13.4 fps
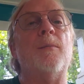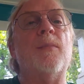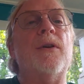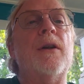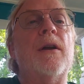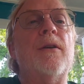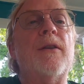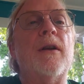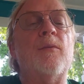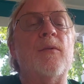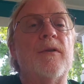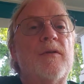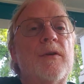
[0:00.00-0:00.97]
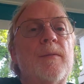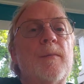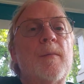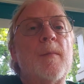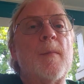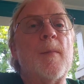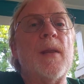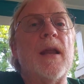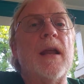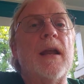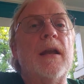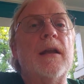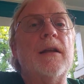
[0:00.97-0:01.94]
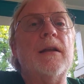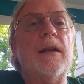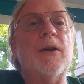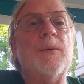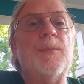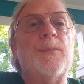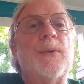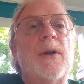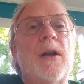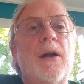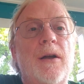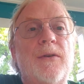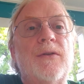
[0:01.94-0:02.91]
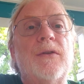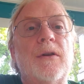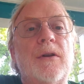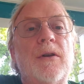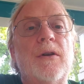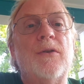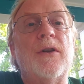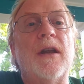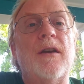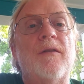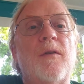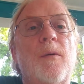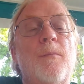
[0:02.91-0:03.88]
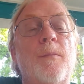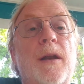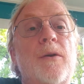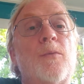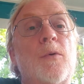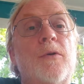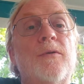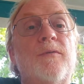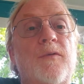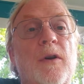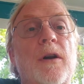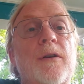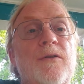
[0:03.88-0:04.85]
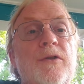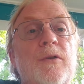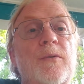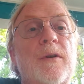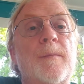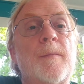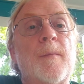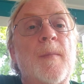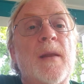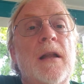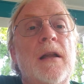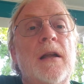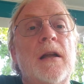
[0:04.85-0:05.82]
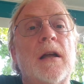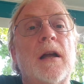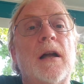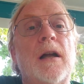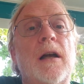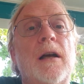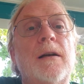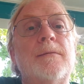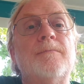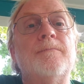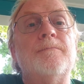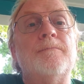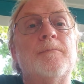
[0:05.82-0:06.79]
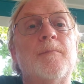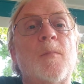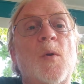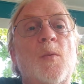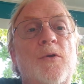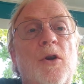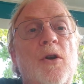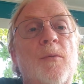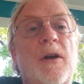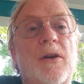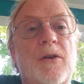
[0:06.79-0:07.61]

up and down that river, and help us to have a better world for our children. Uh, we'll talk about